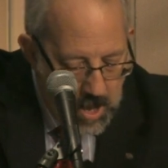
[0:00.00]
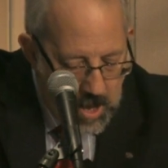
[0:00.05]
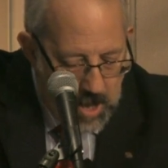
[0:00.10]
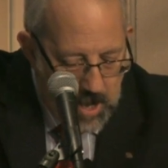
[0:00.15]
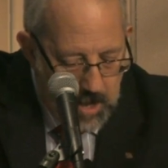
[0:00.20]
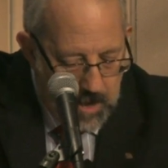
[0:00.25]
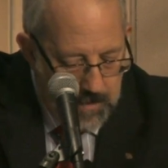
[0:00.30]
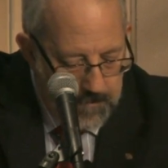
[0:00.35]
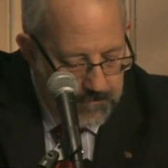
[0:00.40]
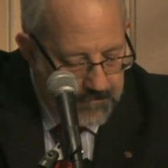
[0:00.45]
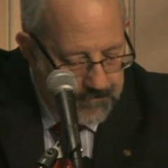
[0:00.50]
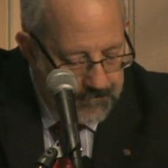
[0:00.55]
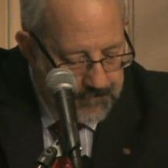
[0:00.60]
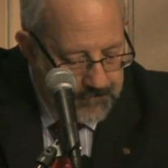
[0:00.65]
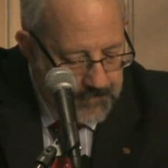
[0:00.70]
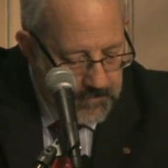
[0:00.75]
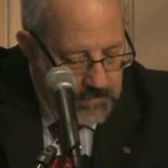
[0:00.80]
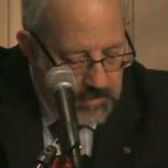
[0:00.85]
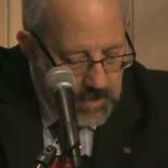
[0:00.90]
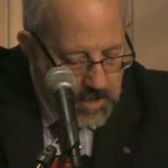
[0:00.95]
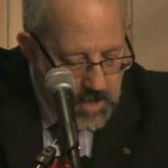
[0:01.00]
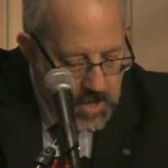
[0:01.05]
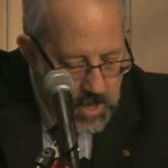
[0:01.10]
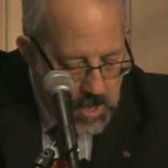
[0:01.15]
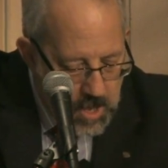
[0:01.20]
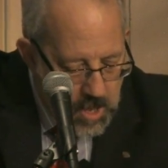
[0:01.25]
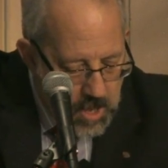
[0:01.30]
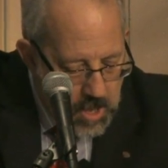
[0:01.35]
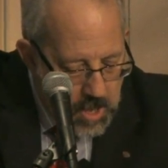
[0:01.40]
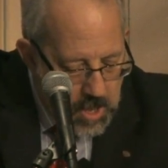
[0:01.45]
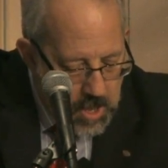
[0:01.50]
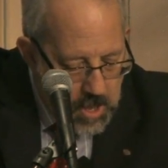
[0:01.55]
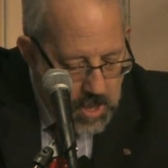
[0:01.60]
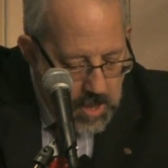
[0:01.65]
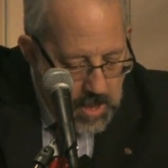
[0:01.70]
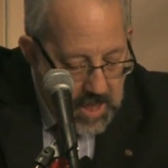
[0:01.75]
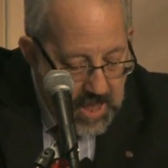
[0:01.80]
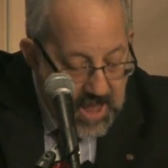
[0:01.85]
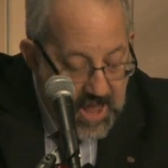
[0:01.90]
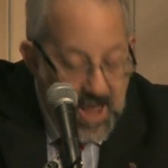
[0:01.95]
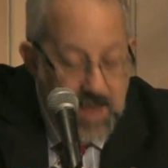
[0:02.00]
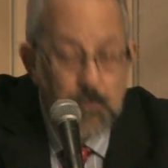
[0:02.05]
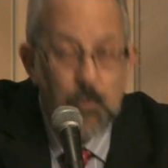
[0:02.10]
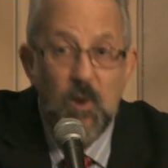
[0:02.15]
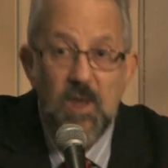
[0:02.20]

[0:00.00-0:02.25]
And